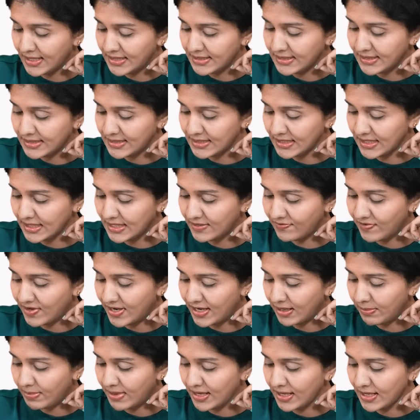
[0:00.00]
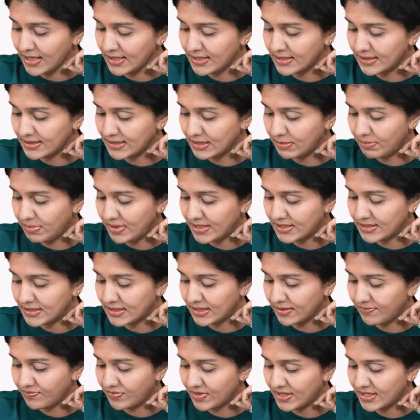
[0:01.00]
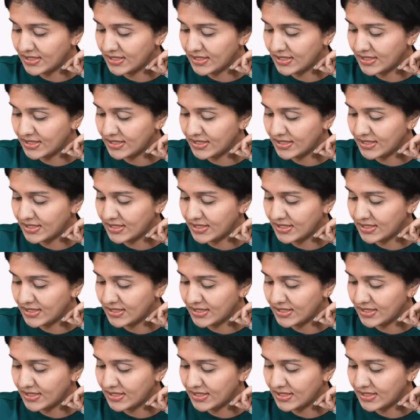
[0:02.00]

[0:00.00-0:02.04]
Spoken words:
C divided by C plus D.